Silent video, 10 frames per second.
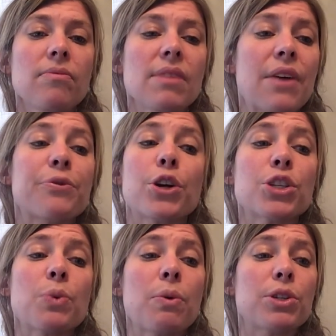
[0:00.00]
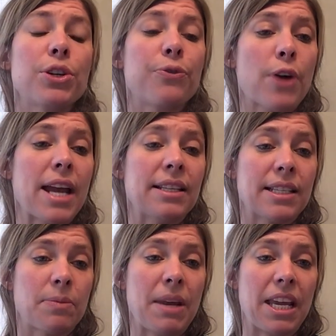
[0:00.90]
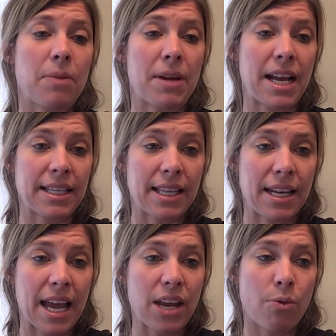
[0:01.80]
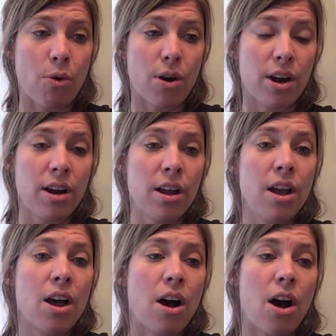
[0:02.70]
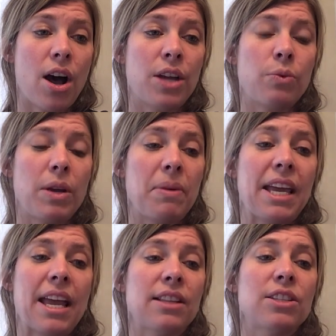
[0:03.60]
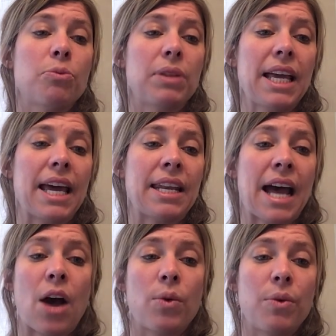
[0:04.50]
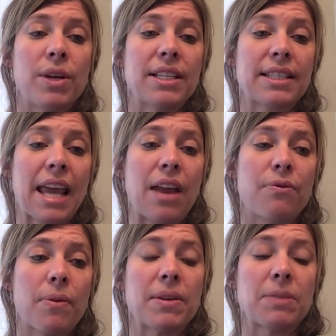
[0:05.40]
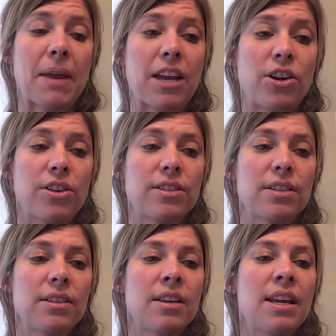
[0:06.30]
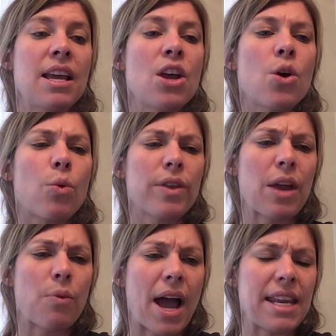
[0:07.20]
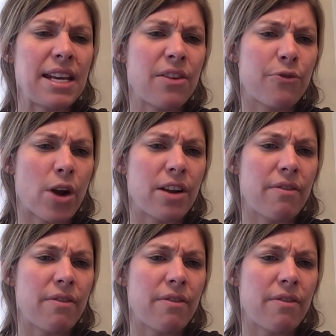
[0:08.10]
At first we were too frightened to speak, but as the night wore on, we began to plan how we would escape from the Spaniards. Were they riding in front of